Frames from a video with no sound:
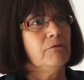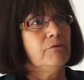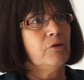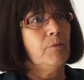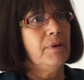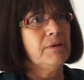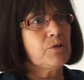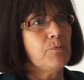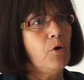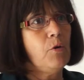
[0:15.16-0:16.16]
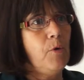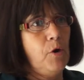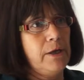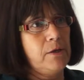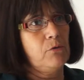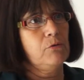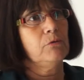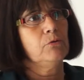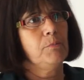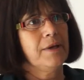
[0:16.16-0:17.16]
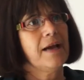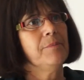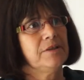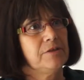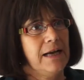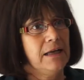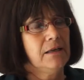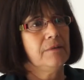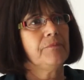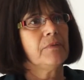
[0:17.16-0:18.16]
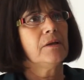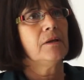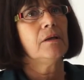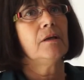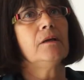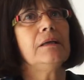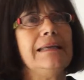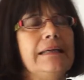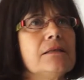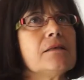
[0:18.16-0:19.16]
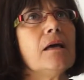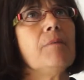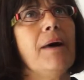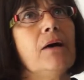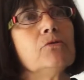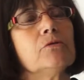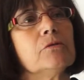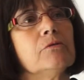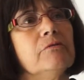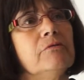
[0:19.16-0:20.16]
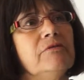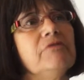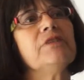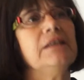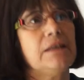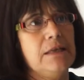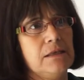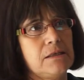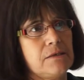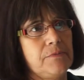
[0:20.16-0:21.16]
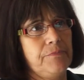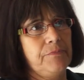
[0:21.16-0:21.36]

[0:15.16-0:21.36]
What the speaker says: from a small molecule to become a drug needs about 15 years.